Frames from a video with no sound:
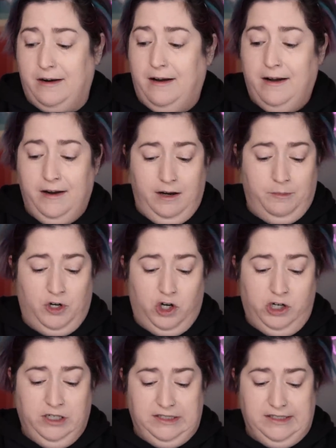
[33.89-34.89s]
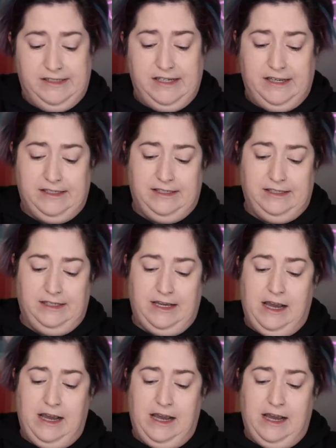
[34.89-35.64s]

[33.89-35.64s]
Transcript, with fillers: I am currently testing